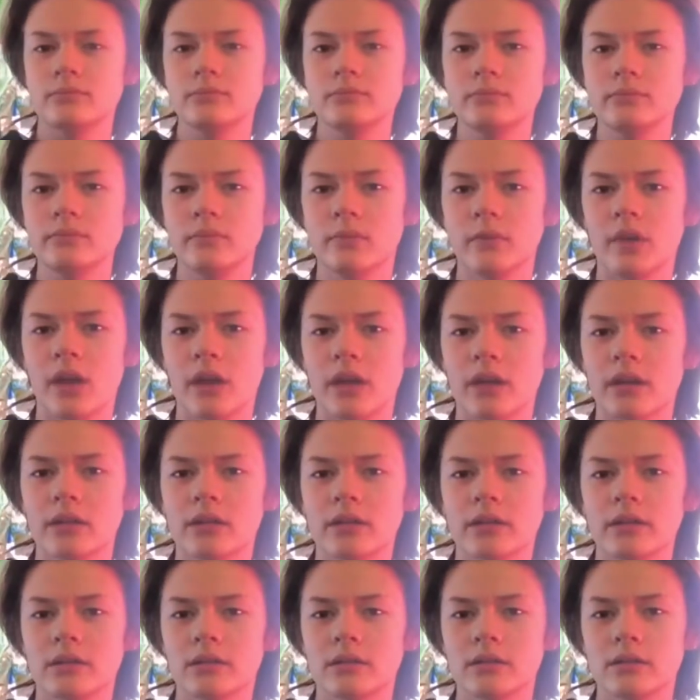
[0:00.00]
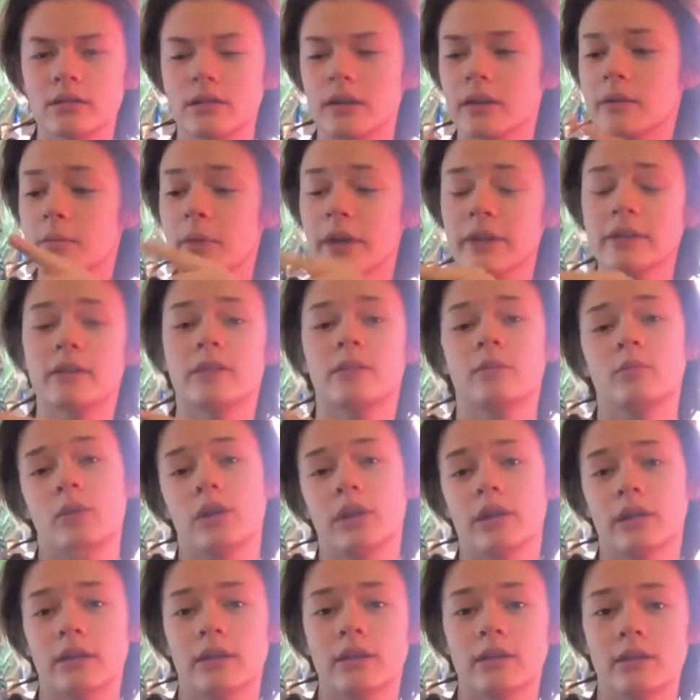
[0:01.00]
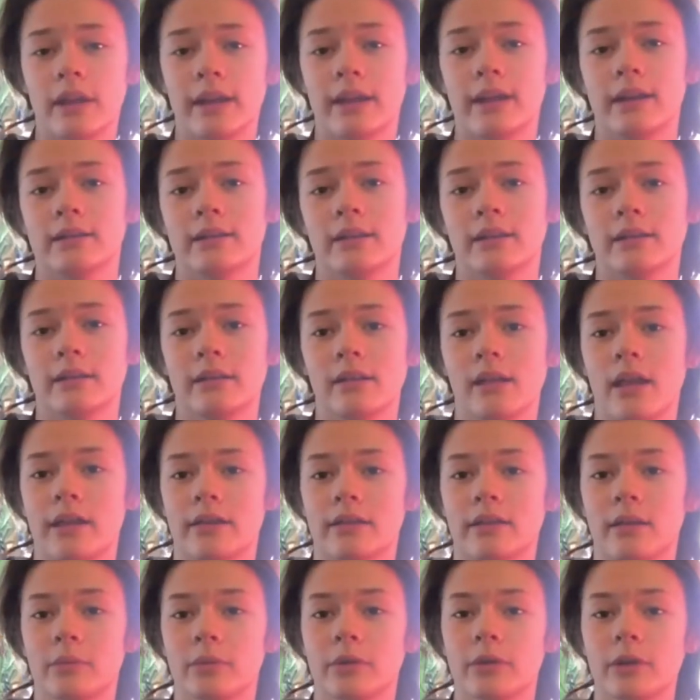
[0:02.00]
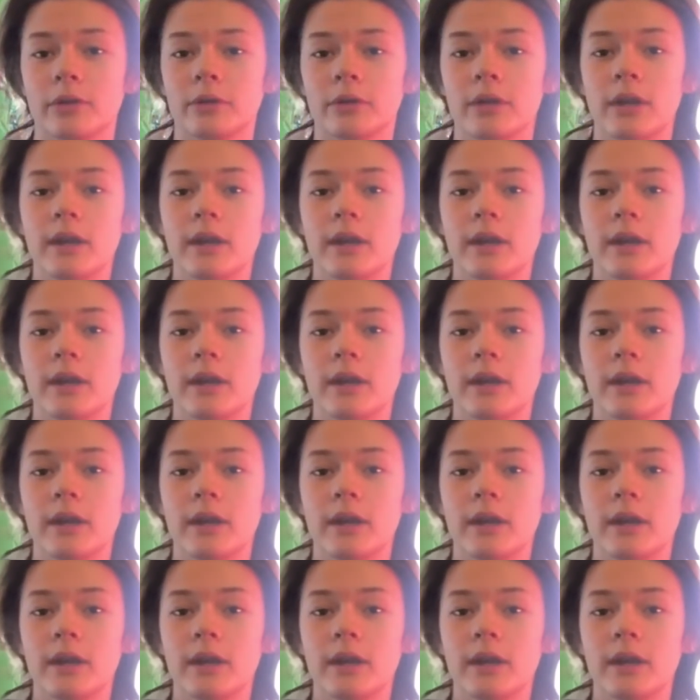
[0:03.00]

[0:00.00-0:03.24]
this mic doesn't work like I said in the last episode.